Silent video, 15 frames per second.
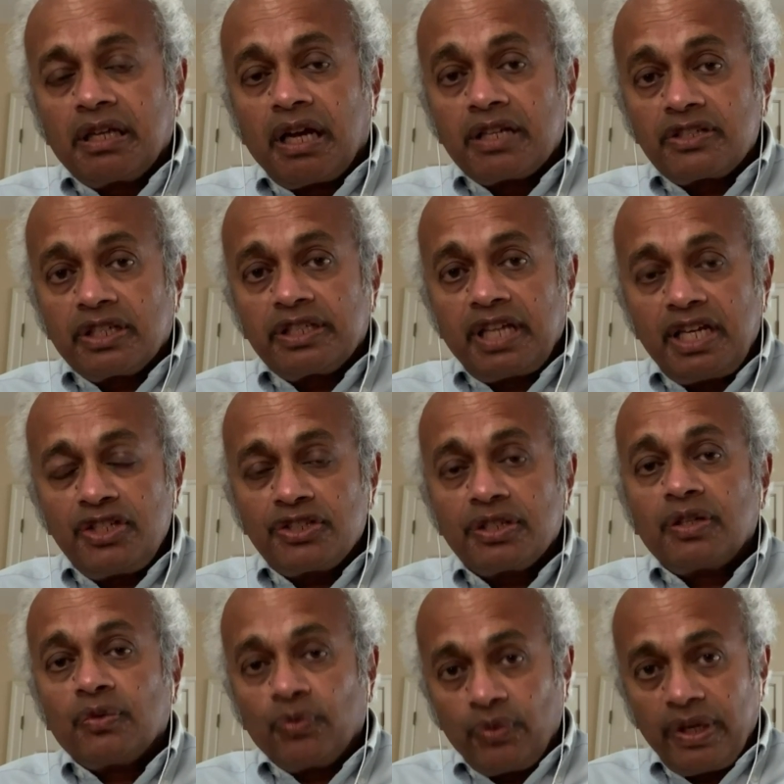
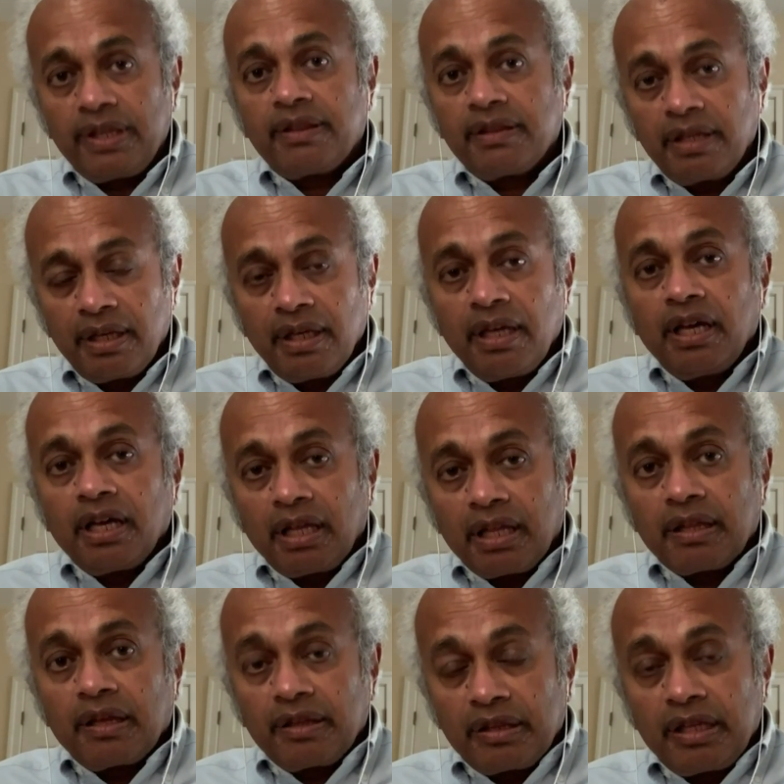consultation with
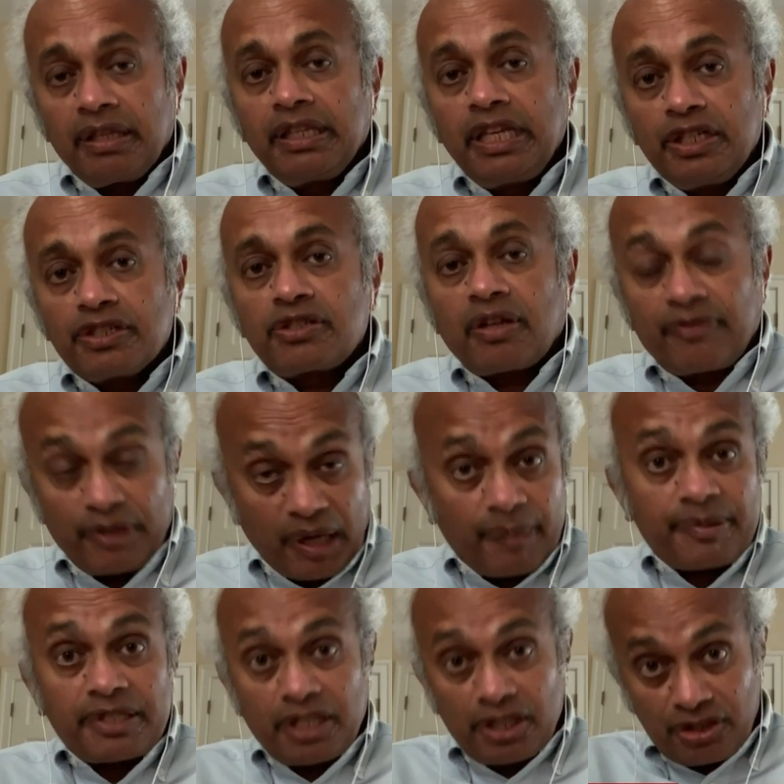the leaders of the
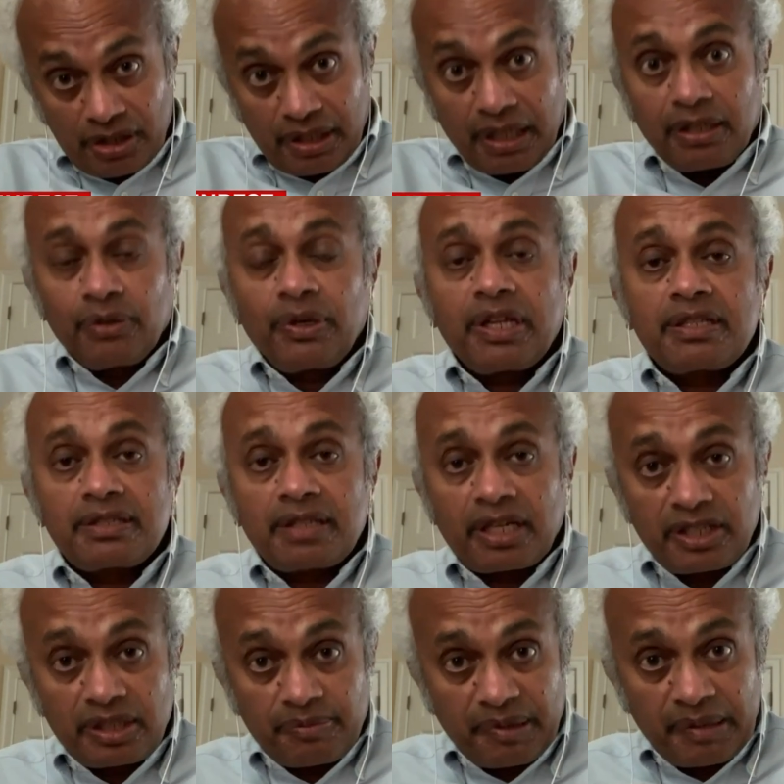opposition, including
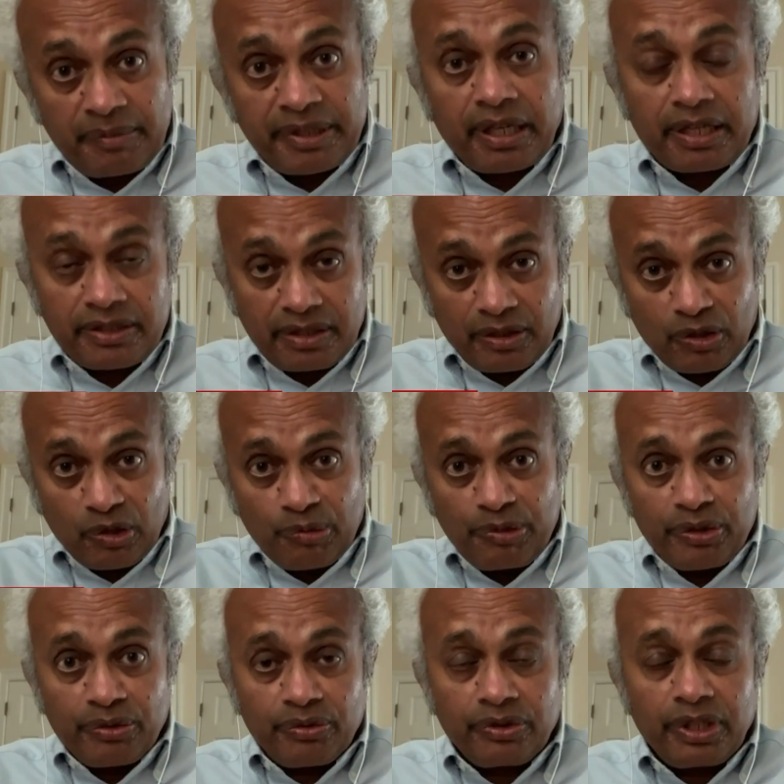Sajith Premadasa, whom
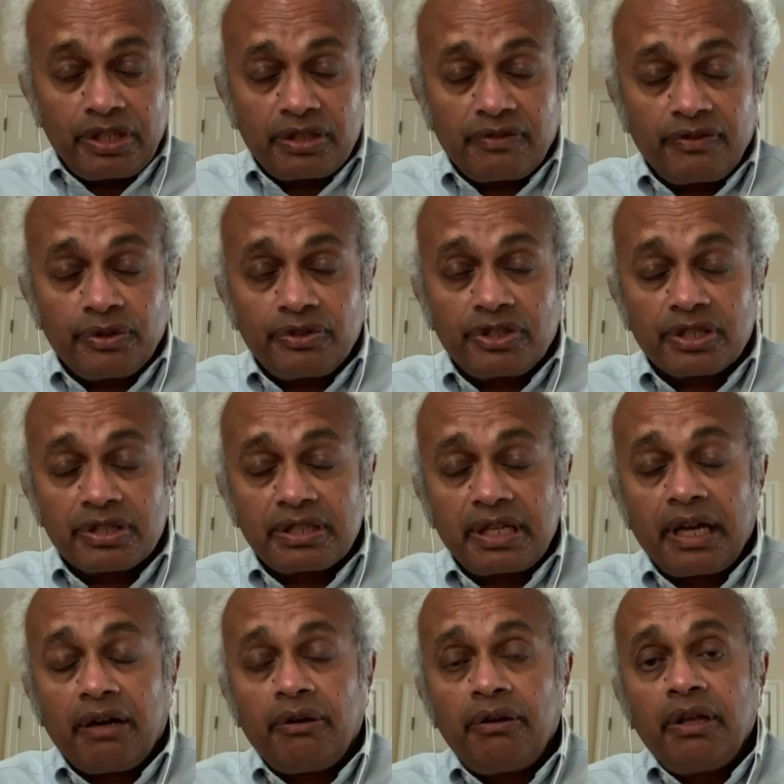you interviewed just
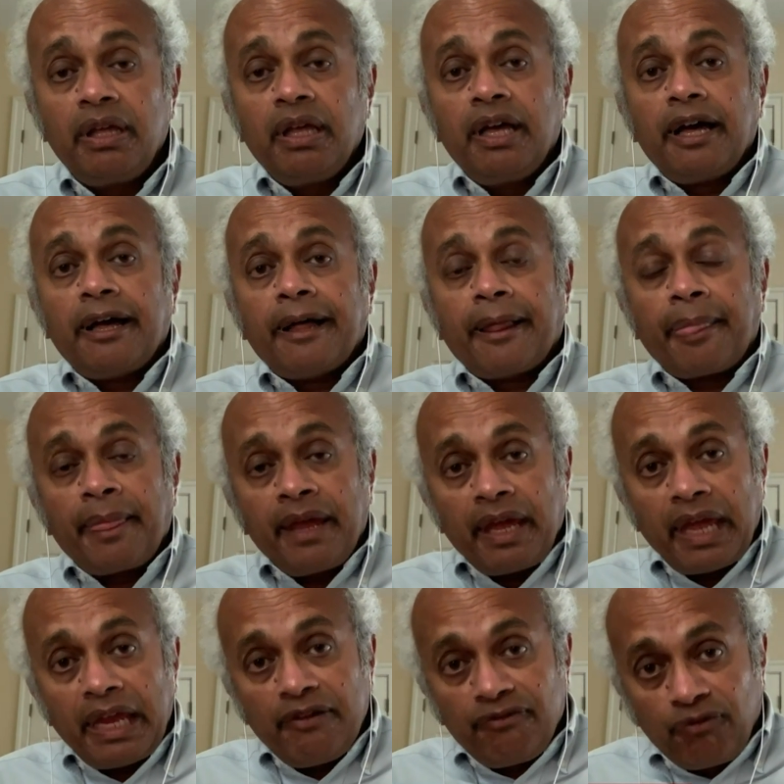now, uh,
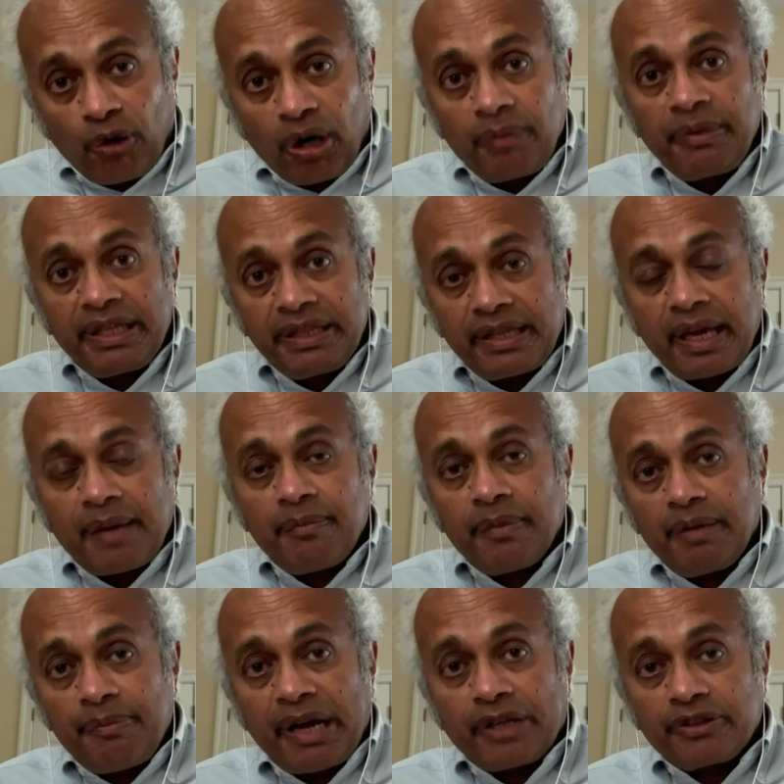informing them
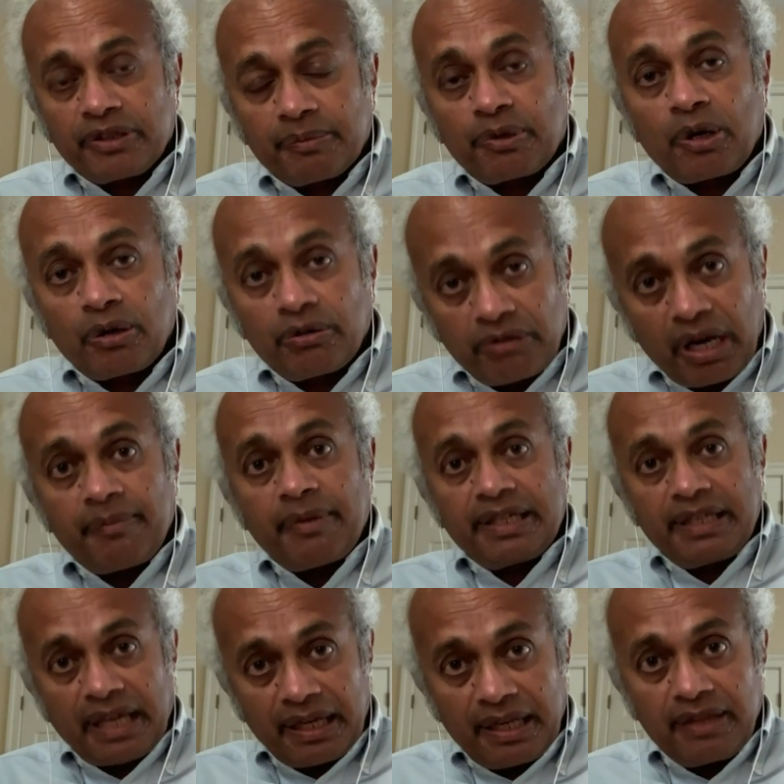about the program and
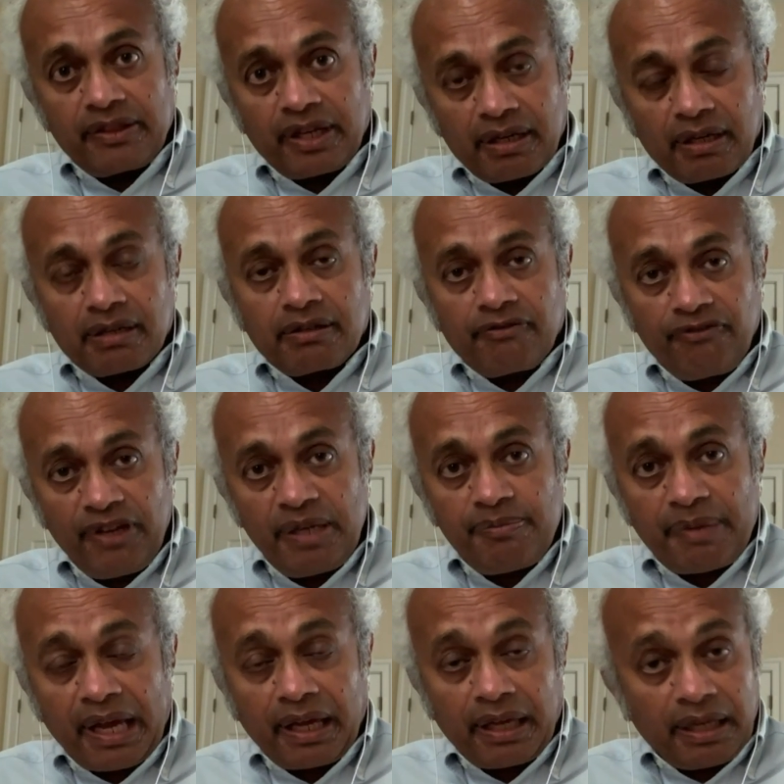getting their
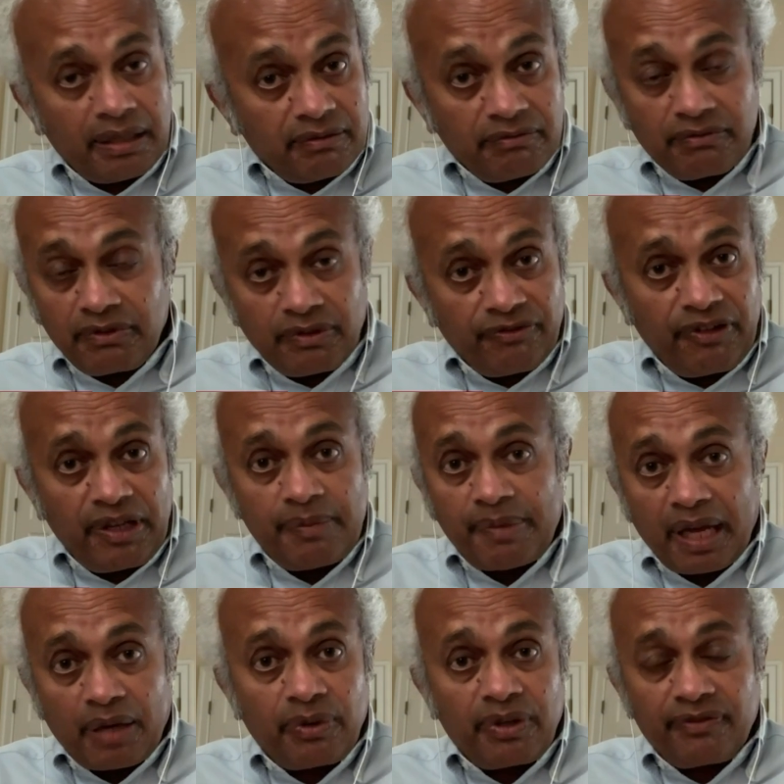feedback. And the
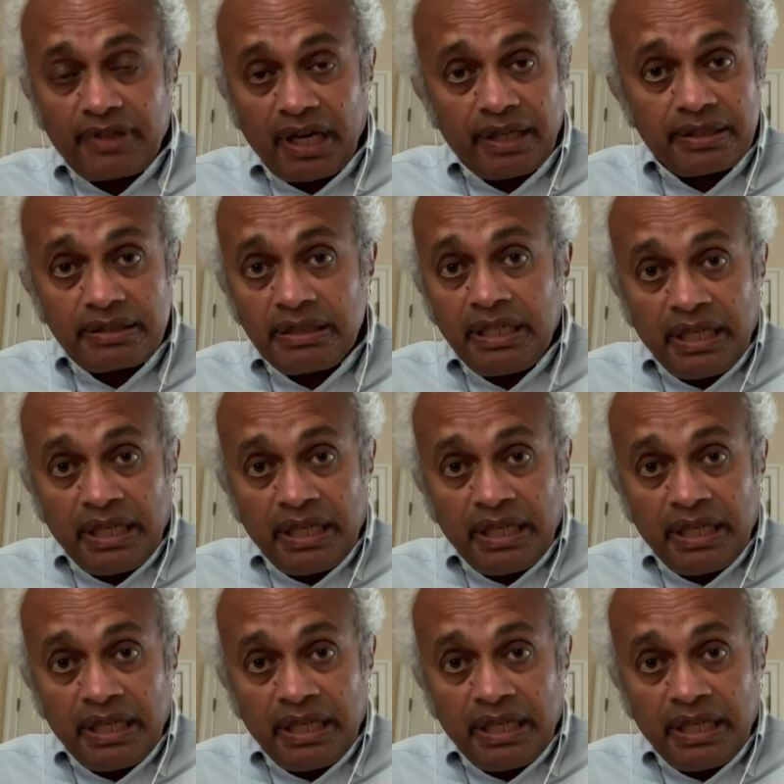feedback we've gotten